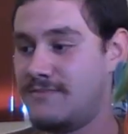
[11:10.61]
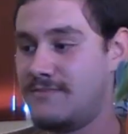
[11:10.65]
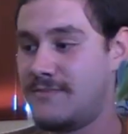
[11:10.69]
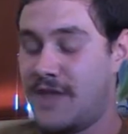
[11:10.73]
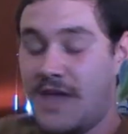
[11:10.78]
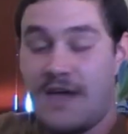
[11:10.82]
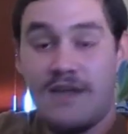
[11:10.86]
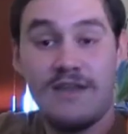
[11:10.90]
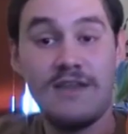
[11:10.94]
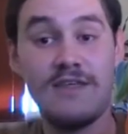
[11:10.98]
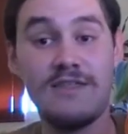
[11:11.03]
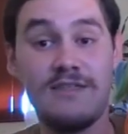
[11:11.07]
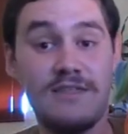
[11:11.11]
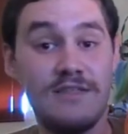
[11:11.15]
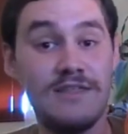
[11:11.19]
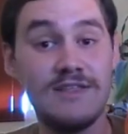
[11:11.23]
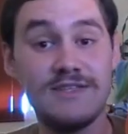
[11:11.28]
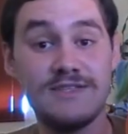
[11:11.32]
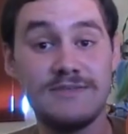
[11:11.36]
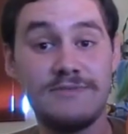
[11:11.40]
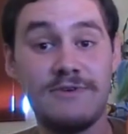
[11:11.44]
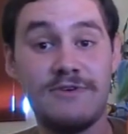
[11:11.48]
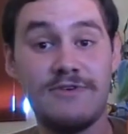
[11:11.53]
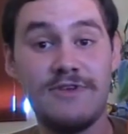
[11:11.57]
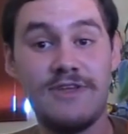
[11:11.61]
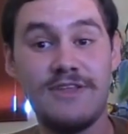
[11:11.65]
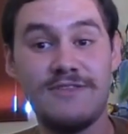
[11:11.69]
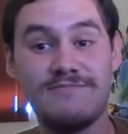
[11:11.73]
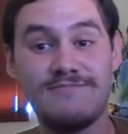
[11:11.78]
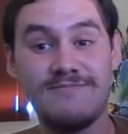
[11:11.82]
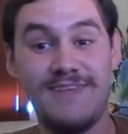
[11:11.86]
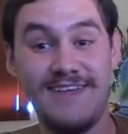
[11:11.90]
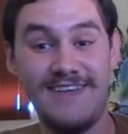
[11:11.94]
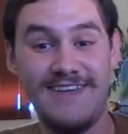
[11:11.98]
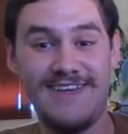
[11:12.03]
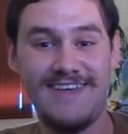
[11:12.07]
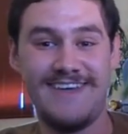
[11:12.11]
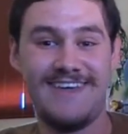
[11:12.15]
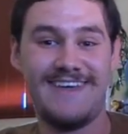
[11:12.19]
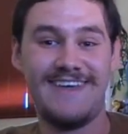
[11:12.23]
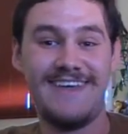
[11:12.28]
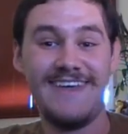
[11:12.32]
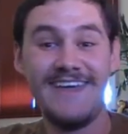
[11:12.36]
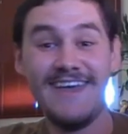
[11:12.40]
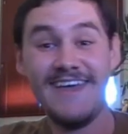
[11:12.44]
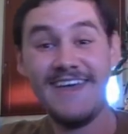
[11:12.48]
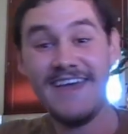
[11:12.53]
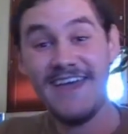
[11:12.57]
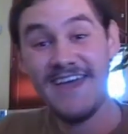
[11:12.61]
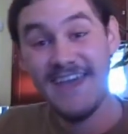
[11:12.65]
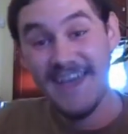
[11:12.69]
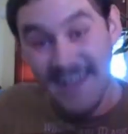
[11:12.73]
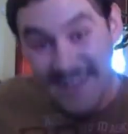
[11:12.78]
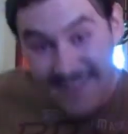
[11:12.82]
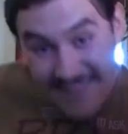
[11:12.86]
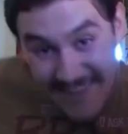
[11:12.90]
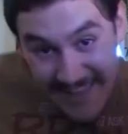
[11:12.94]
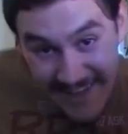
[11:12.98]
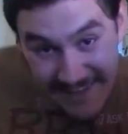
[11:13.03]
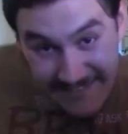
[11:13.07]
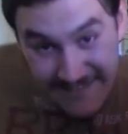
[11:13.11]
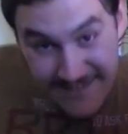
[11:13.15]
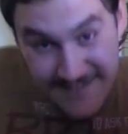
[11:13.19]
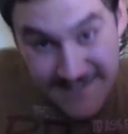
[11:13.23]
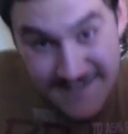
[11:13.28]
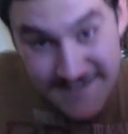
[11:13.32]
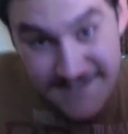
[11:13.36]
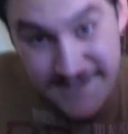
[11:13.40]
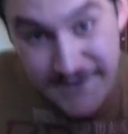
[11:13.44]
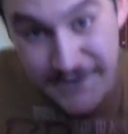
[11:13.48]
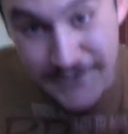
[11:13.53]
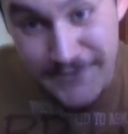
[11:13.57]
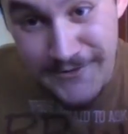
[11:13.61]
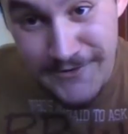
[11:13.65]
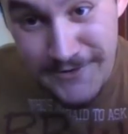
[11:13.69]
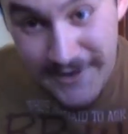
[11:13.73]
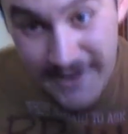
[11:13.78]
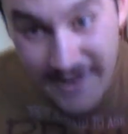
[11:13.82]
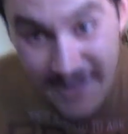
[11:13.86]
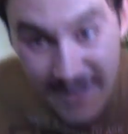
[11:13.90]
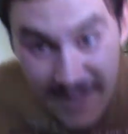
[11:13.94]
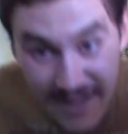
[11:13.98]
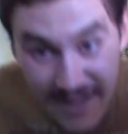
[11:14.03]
Yeah, and I think that's about it. That was cool.